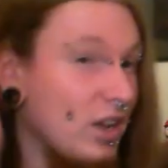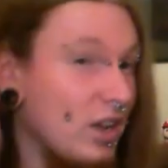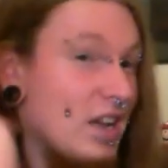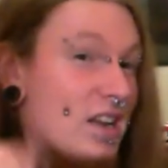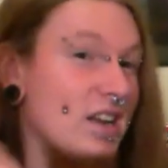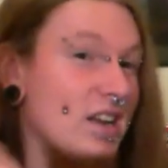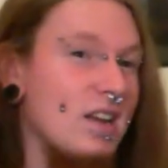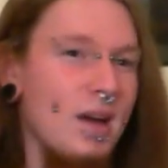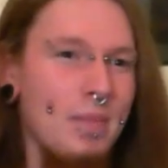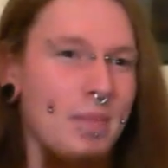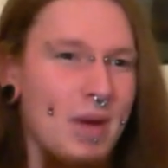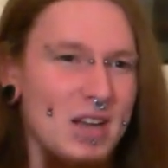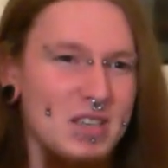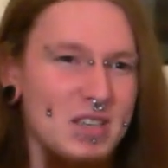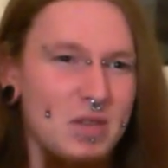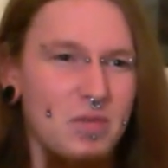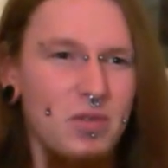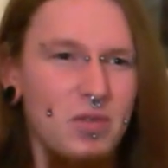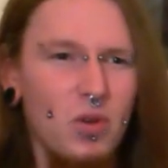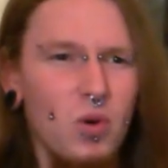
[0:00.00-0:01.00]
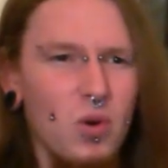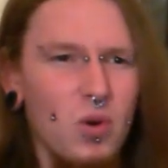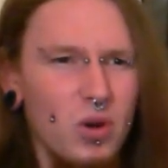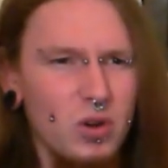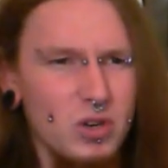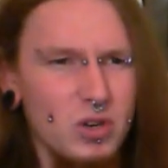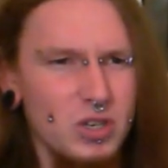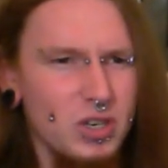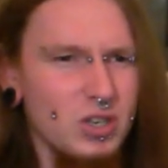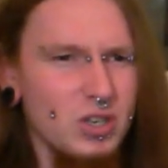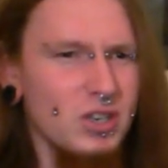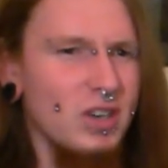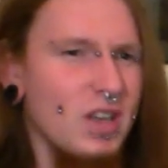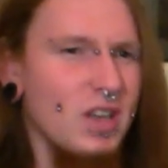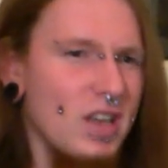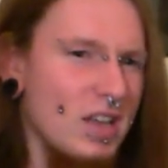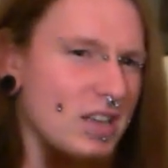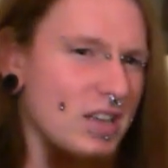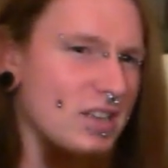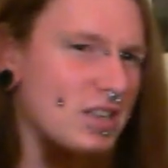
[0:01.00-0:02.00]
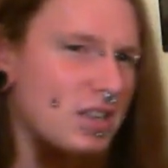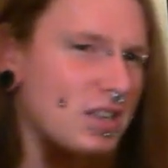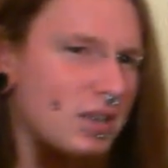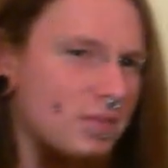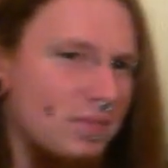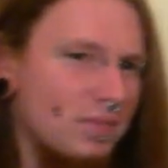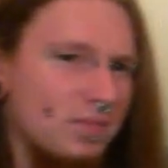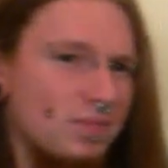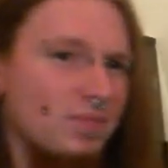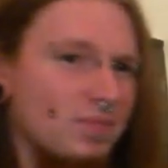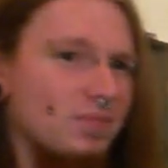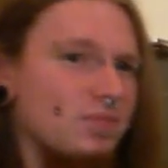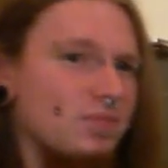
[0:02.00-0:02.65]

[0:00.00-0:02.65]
I need a massive floor cushion is